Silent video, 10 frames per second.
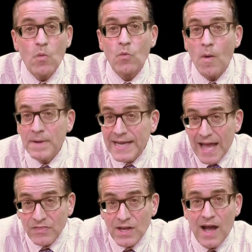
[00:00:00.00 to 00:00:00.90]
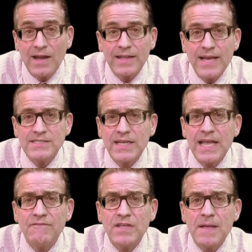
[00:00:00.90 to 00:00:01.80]
Roman Catholic holidays, and
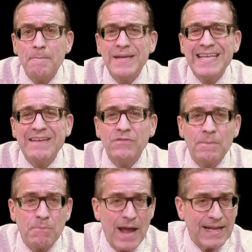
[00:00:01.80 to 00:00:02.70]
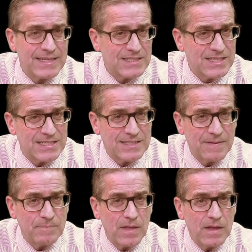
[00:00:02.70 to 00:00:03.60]
even medieval practices.
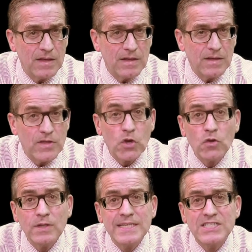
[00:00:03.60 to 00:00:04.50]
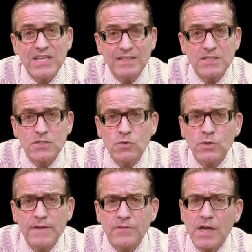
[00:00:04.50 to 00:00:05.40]
The early Celts, who
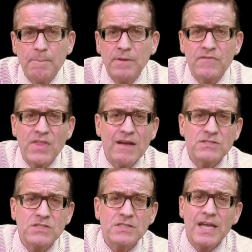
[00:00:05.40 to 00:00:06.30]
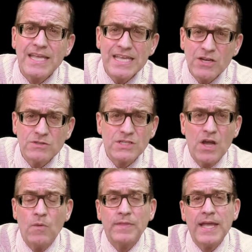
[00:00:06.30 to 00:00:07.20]
lived a couple of thousand years
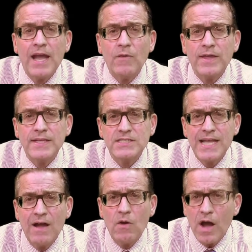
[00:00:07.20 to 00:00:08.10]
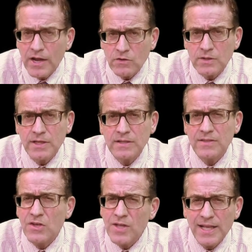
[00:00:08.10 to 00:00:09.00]
ago in the area that's now Ireland
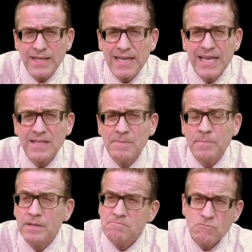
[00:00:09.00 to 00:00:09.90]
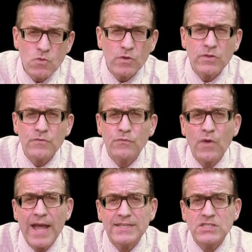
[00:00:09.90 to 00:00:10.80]
and the United Kingdom and northern
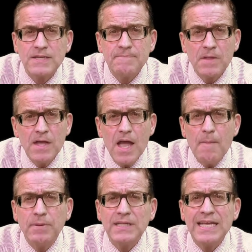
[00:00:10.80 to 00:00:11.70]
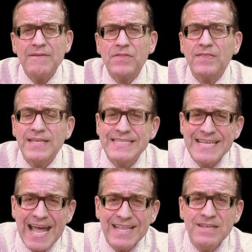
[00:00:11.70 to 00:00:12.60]
France, believed that the
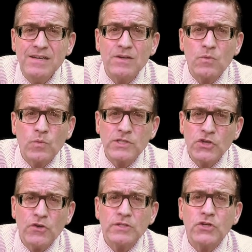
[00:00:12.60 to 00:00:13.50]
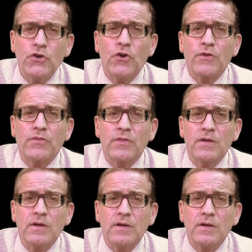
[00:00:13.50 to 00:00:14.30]
dead returned to earth